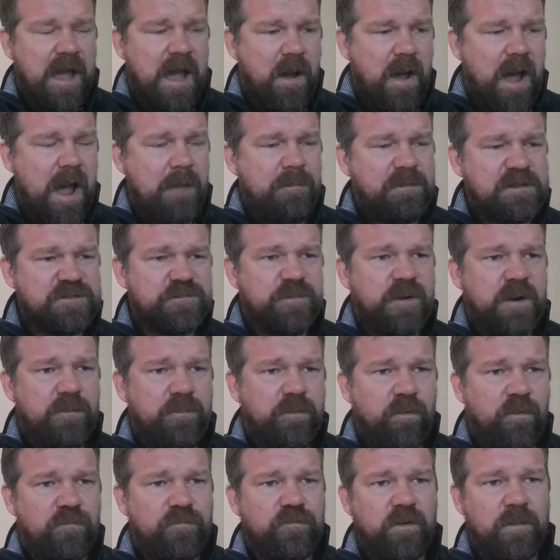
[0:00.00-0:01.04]
How much of my
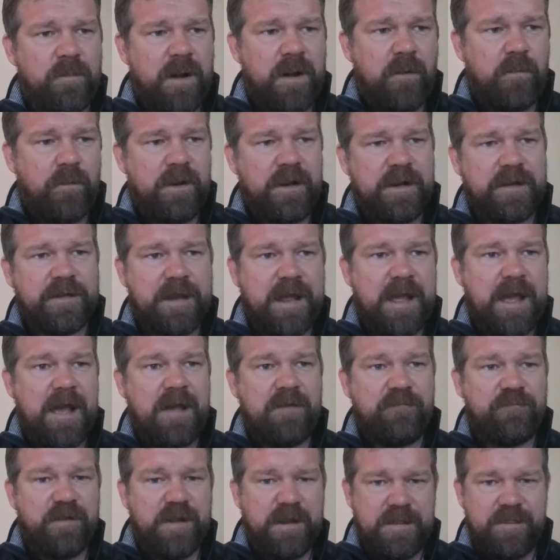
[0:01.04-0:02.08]
portfolio am I willing to
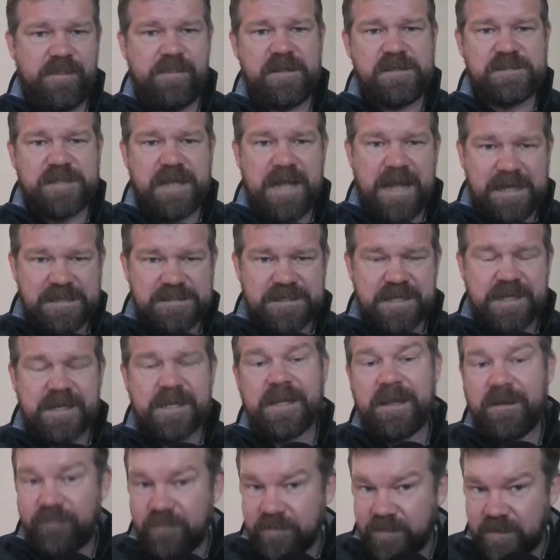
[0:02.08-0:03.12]
have in this
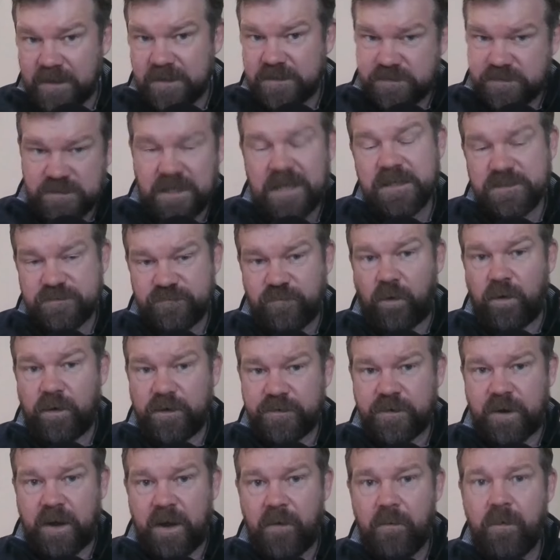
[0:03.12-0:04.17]
asset, given that it is
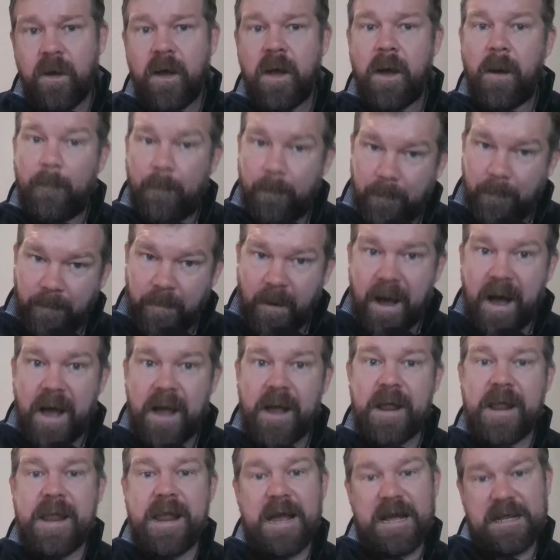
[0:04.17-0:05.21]
volatile,
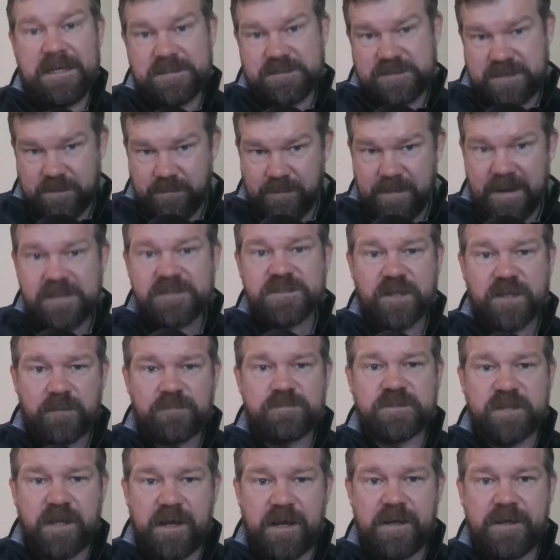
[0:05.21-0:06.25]
but it has immense
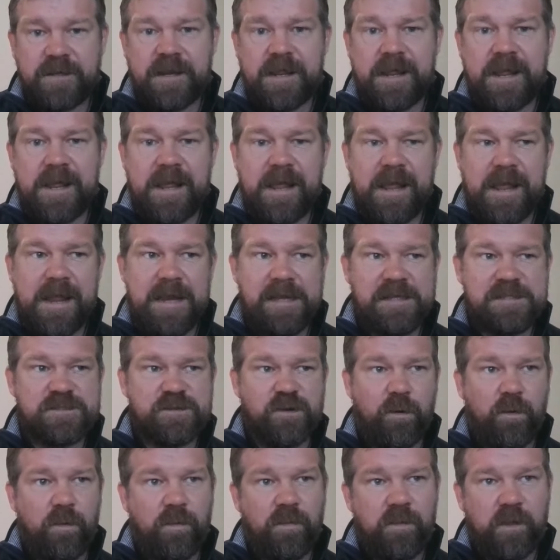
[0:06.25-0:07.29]
upside? It's
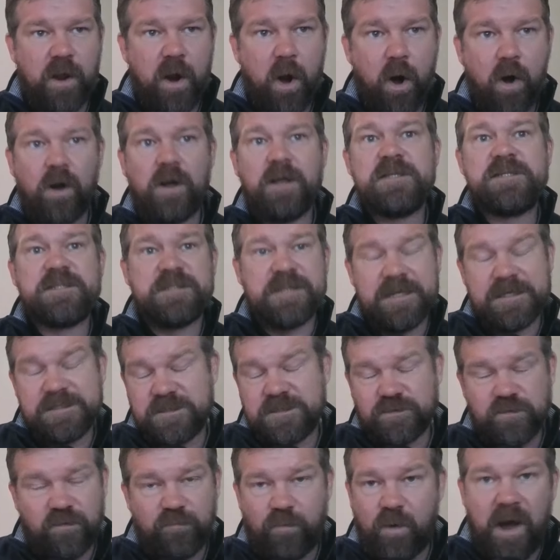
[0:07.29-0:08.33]
on the early
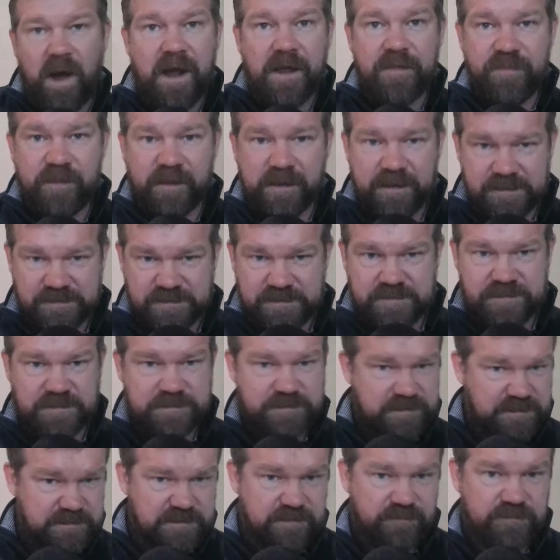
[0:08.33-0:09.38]
stages of what I think is is
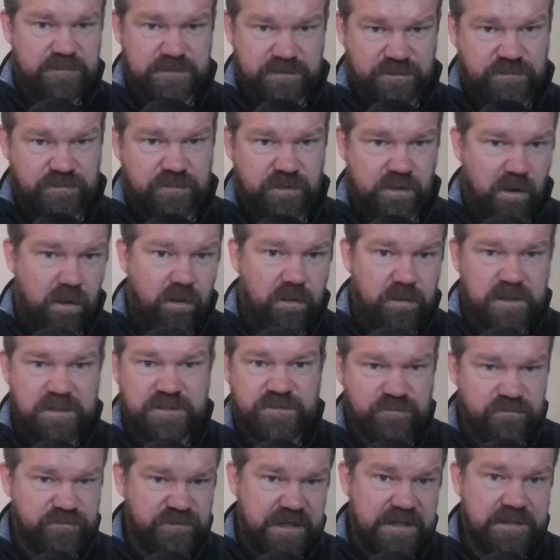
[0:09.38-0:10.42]
is, is, is
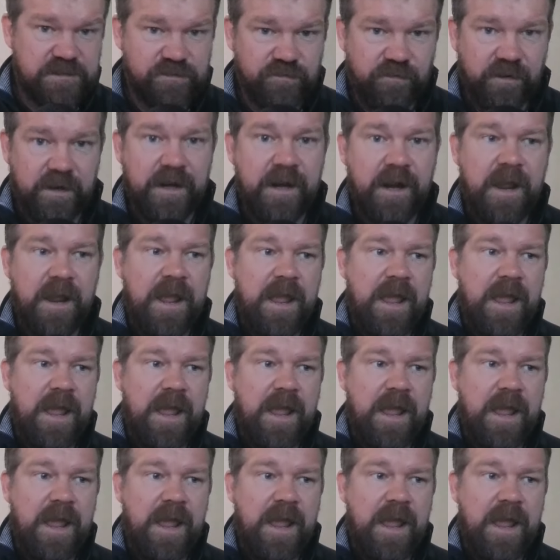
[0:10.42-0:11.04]
trajectory,